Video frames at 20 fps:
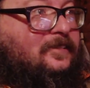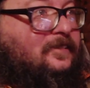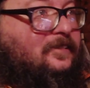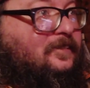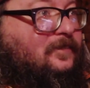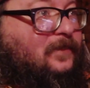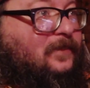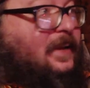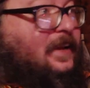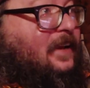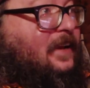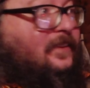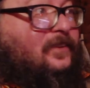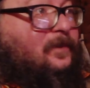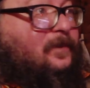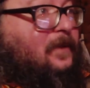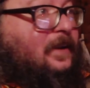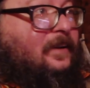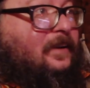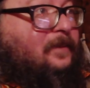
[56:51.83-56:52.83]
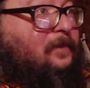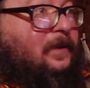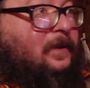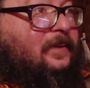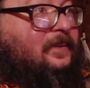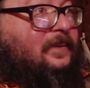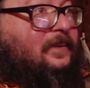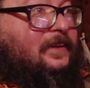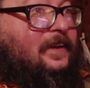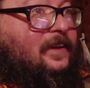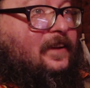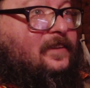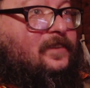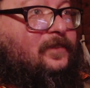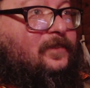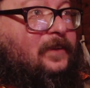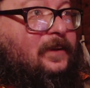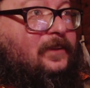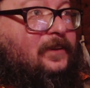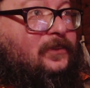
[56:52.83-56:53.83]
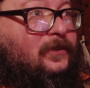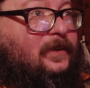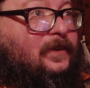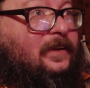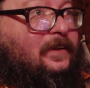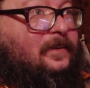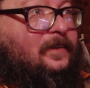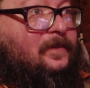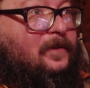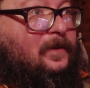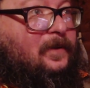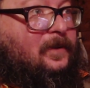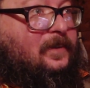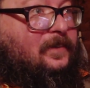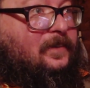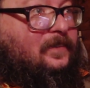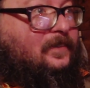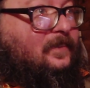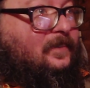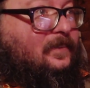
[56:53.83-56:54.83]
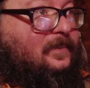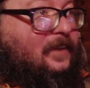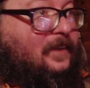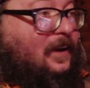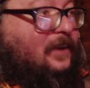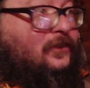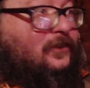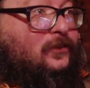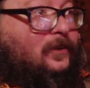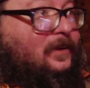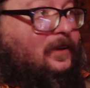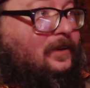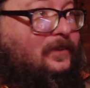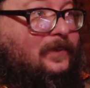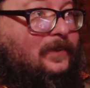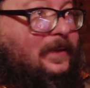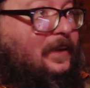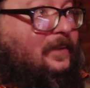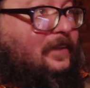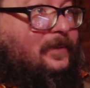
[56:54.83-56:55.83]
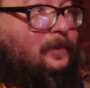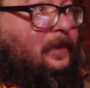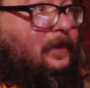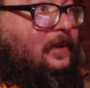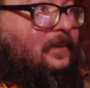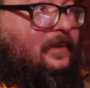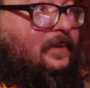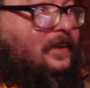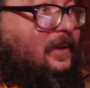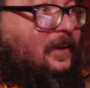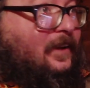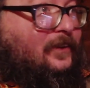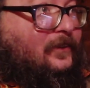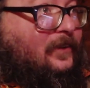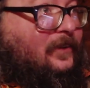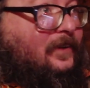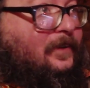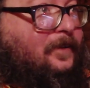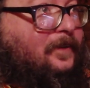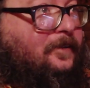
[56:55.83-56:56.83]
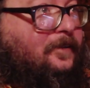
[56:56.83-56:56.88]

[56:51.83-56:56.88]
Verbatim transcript: We can't do any better than Castlevania 3? Contra? We can't do better than Contra?